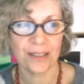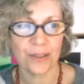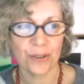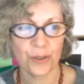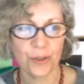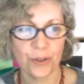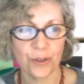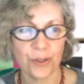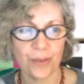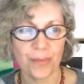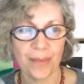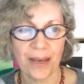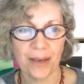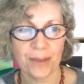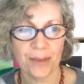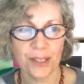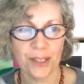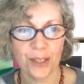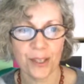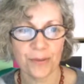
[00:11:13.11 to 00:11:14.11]
to the
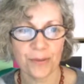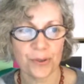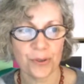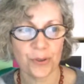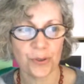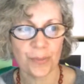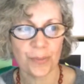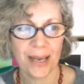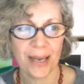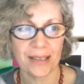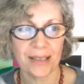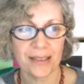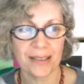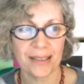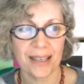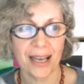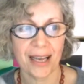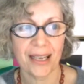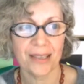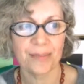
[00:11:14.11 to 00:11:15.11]
marriage of true minds
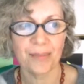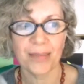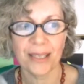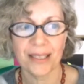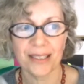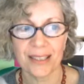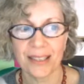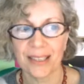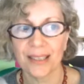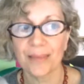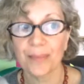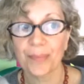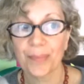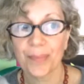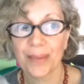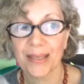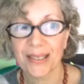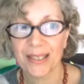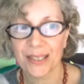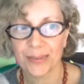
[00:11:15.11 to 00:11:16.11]
admit
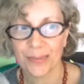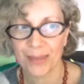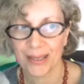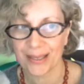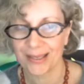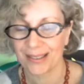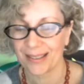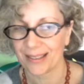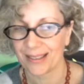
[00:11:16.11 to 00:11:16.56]
impediments.